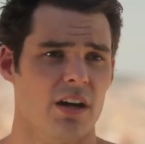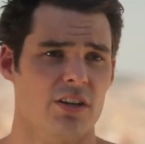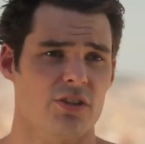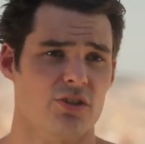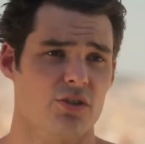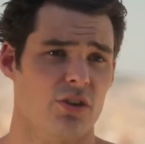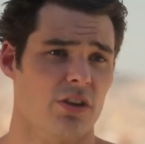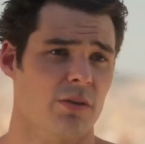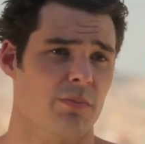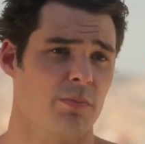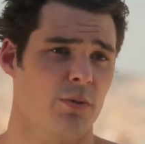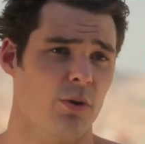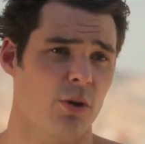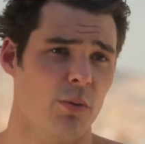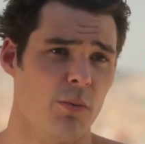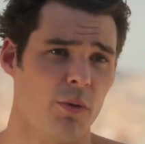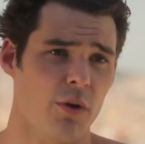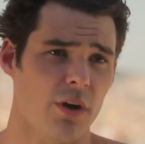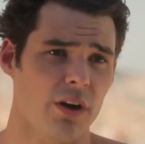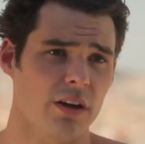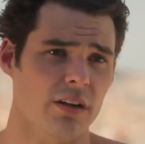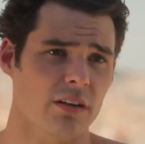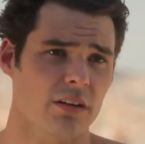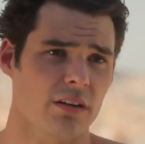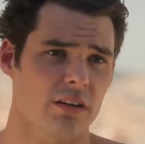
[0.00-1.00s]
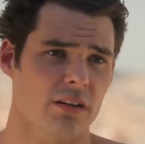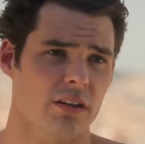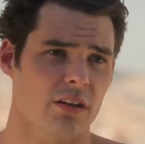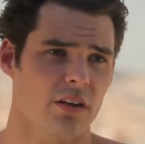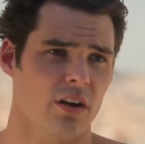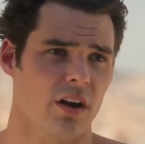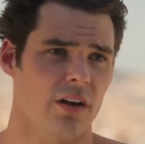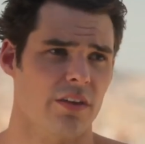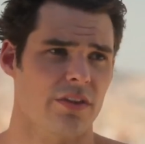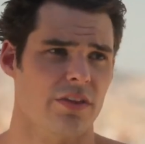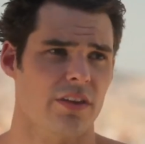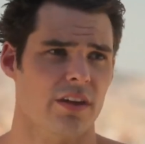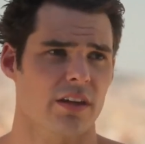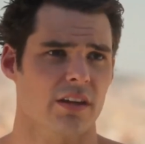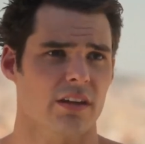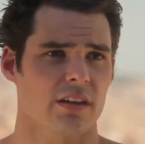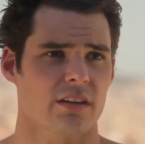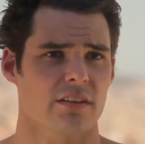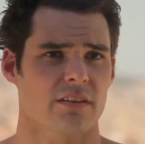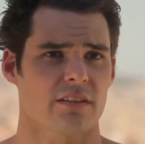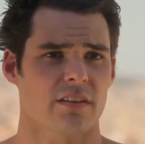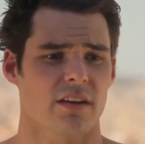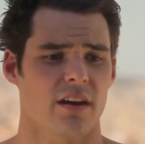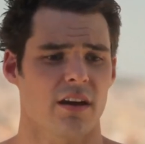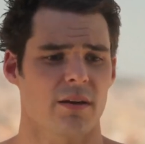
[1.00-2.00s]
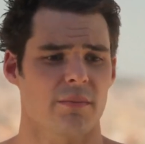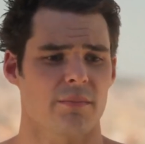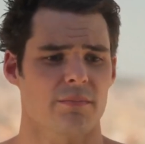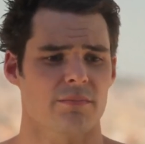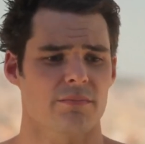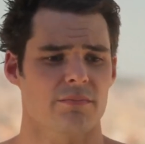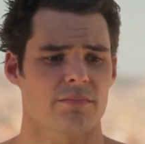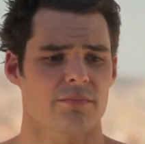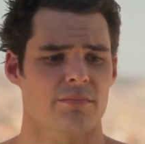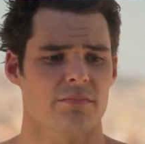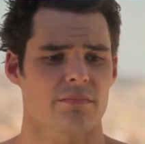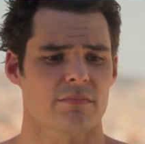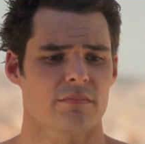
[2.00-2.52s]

enjoy the pull buoy. You know, I think it, um,